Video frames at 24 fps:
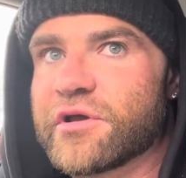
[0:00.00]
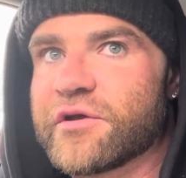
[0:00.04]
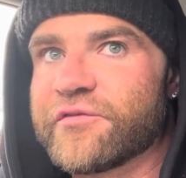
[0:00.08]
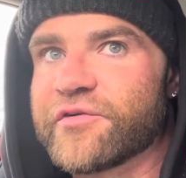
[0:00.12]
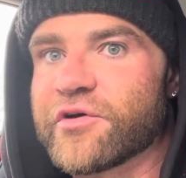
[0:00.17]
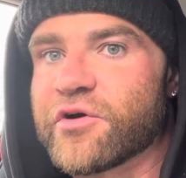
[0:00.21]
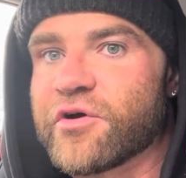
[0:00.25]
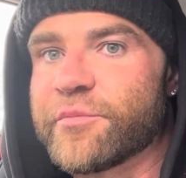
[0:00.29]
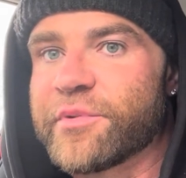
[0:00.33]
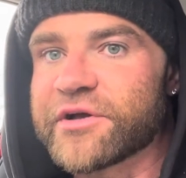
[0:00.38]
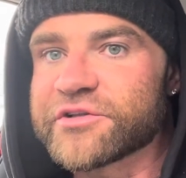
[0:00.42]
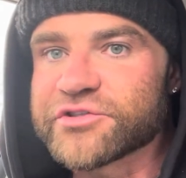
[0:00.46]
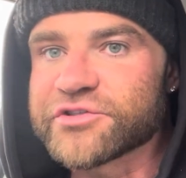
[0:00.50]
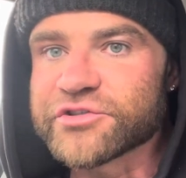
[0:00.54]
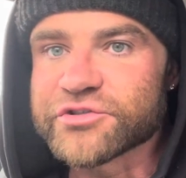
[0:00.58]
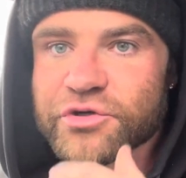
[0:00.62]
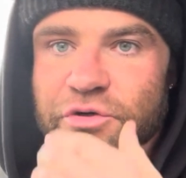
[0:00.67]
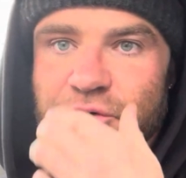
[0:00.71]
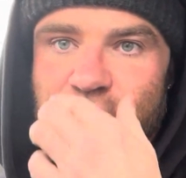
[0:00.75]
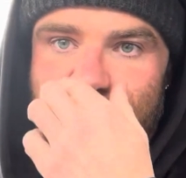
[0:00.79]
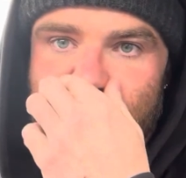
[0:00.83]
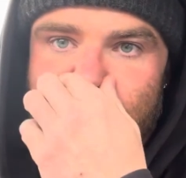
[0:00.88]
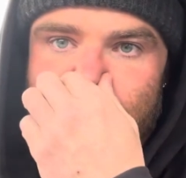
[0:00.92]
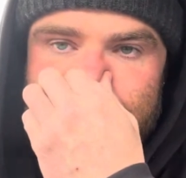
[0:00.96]
go back to
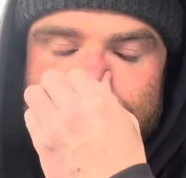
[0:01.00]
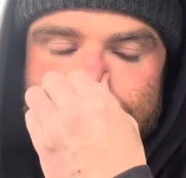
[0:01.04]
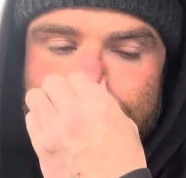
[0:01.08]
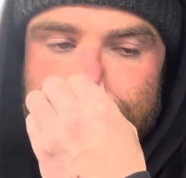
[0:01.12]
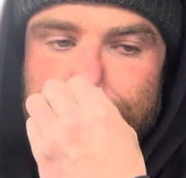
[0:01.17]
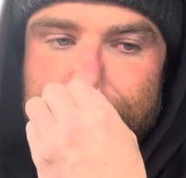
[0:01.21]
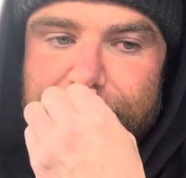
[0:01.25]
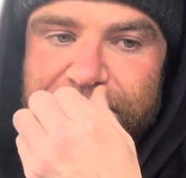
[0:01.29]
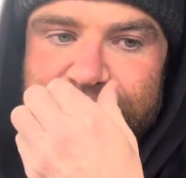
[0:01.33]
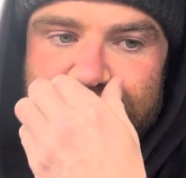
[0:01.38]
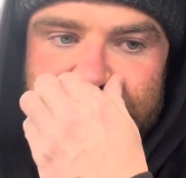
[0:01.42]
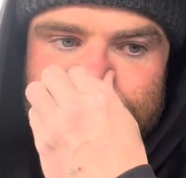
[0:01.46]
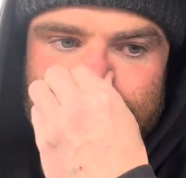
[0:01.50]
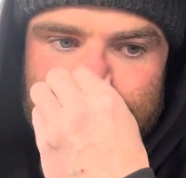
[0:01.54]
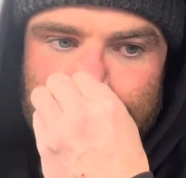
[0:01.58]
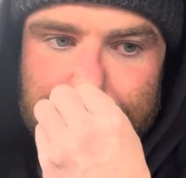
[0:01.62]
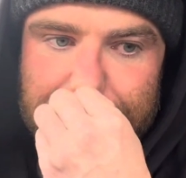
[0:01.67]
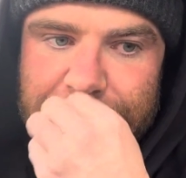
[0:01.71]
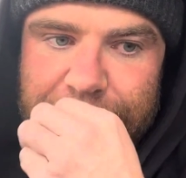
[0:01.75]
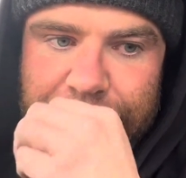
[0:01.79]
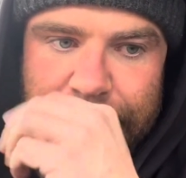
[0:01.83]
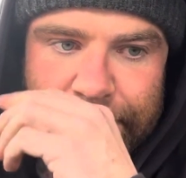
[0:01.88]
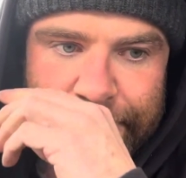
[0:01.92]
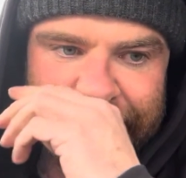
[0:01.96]
school
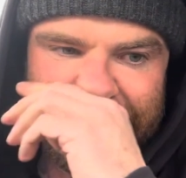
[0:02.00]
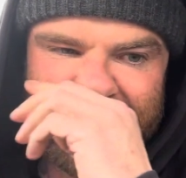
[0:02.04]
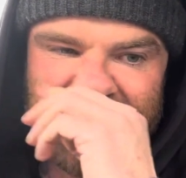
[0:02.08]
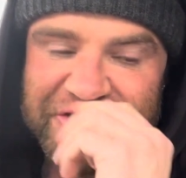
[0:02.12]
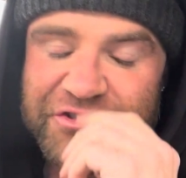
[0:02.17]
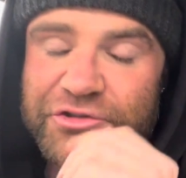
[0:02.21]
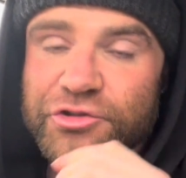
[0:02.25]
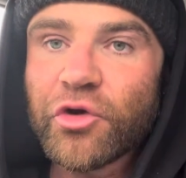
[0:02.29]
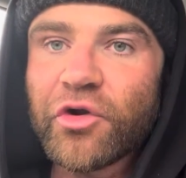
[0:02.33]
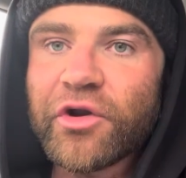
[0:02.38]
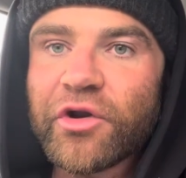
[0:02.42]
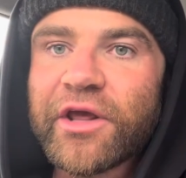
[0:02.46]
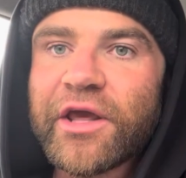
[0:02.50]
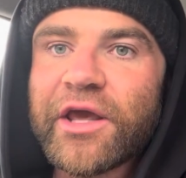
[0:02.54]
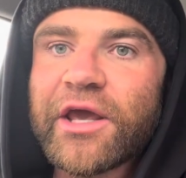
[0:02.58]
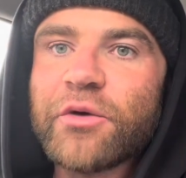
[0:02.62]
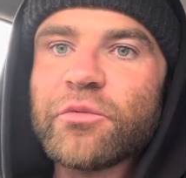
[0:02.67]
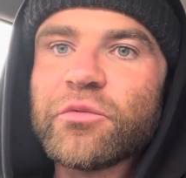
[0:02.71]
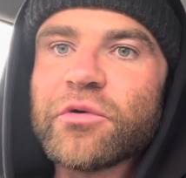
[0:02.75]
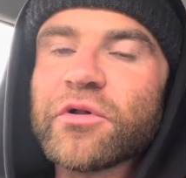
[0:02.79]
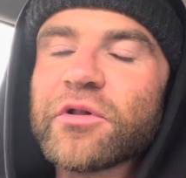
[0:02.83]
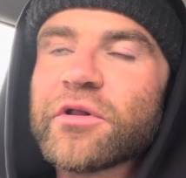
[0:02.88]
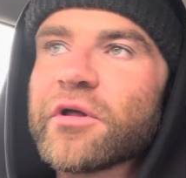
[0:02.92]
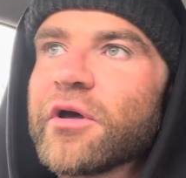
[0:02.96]
and study, it
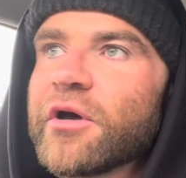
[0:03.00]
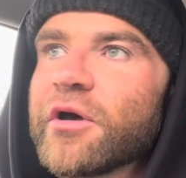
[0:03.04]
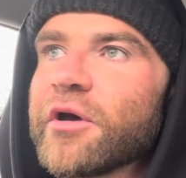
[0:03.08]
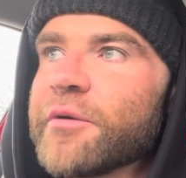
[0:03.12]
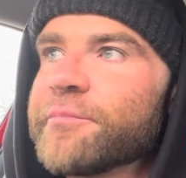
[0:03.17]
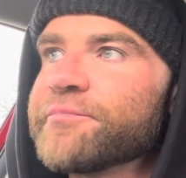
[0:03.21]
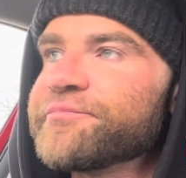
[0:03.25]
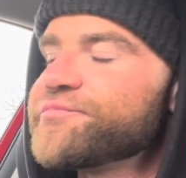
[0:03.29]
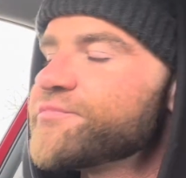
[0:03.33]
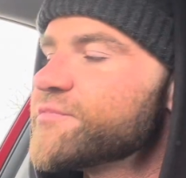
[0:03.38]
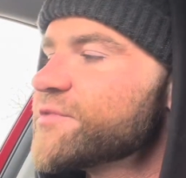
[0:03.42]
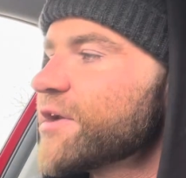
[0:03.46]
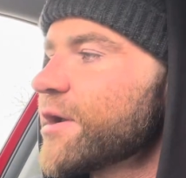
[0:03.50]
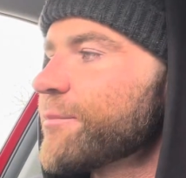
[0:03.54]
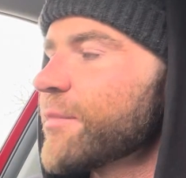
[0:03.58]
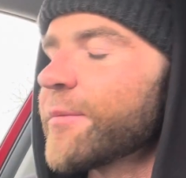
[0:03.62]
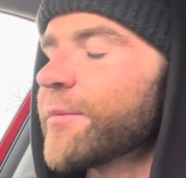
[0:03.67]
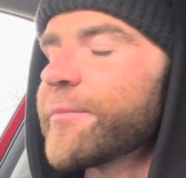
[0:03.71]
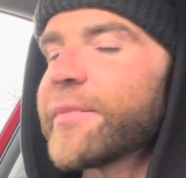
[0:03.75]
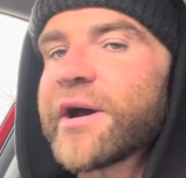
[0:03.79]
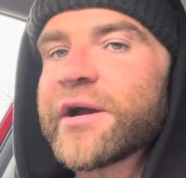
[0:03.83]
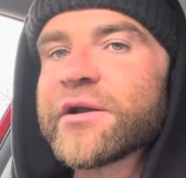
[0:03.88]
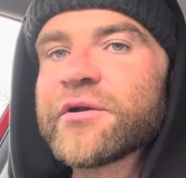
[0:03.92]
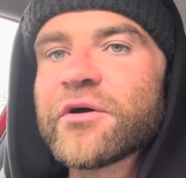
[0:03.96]
will take my
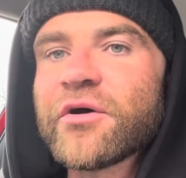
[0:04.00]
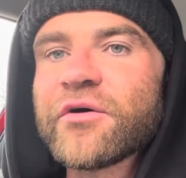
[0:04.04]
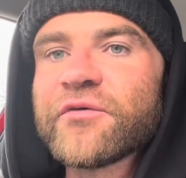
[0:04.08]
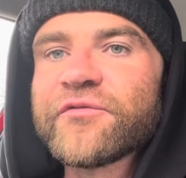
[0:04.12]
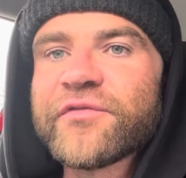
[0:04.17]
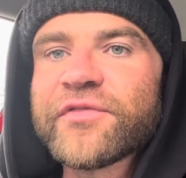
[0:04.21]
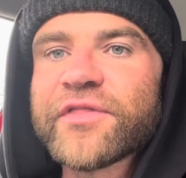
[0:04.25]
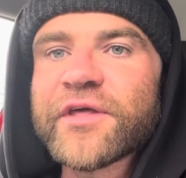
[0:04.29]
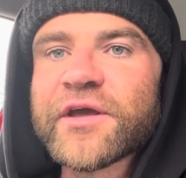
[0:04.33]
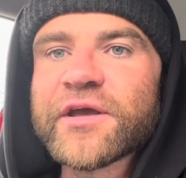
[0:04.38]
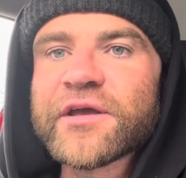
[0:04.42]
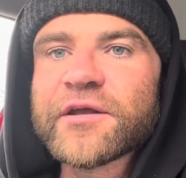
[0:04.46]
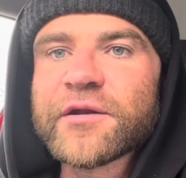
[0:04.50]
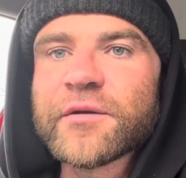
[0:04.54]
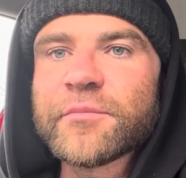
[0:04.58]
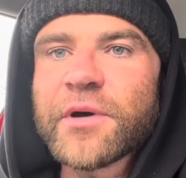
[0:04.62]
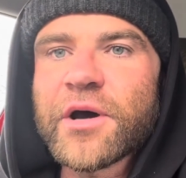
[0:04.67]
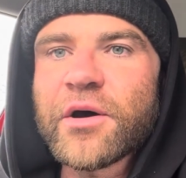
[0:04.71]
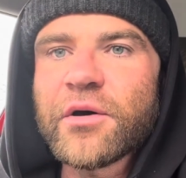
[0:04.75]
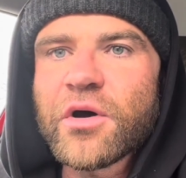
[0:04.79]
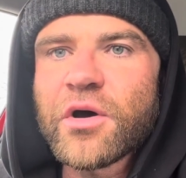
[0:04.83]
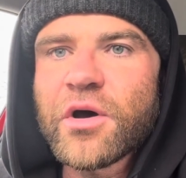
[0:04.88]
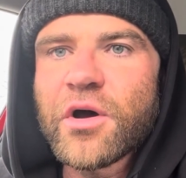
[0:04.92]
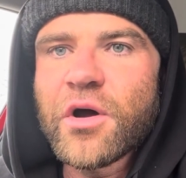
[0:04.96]
mind off thinking
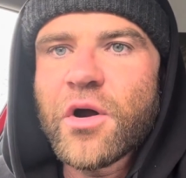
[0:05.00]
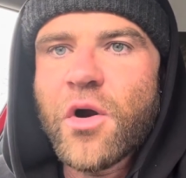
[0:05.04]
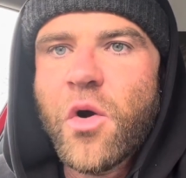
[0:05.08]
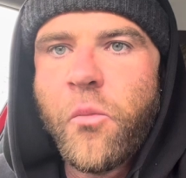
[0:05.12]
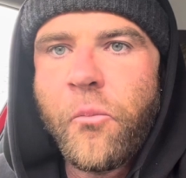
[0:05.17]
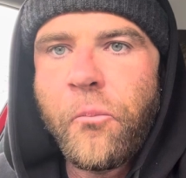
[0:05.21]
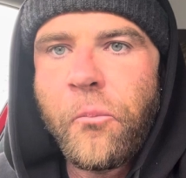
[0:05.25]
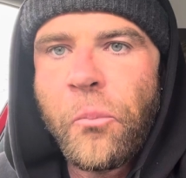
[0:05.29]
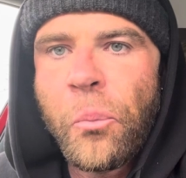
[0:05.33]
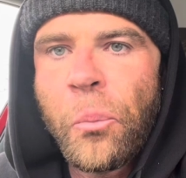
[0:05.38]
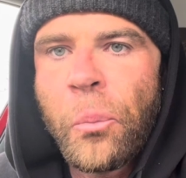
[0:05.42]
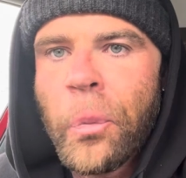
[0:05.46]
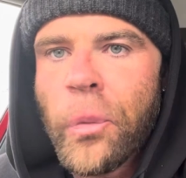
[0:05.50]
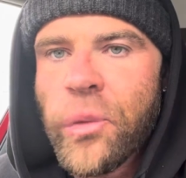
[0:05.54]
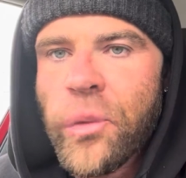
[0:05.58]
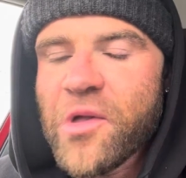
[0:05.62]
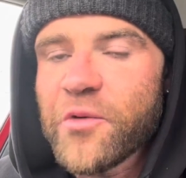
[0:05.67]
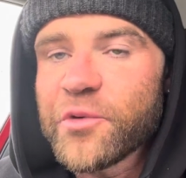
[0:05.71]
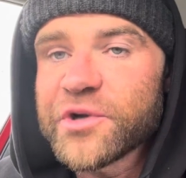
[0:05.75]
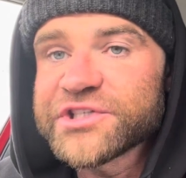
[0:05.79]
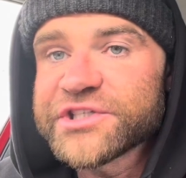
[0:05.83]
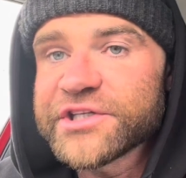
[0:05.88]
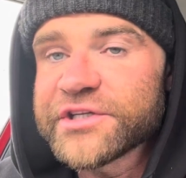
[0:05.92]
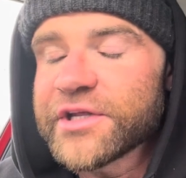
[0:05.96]
about her,
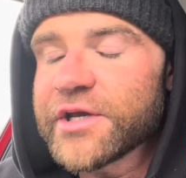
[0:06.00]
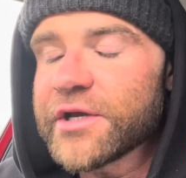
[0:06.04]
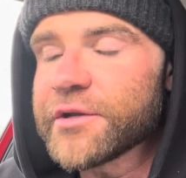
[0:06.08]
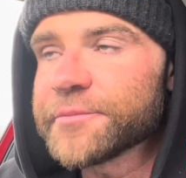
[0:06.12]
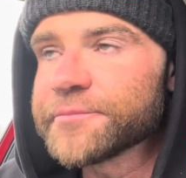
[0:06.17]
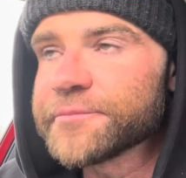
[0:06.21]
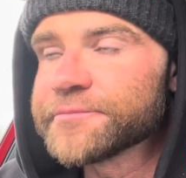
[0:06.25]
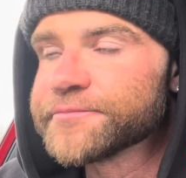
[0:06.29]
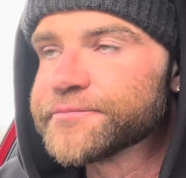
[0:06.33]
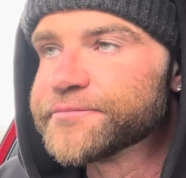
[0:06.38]
which it did.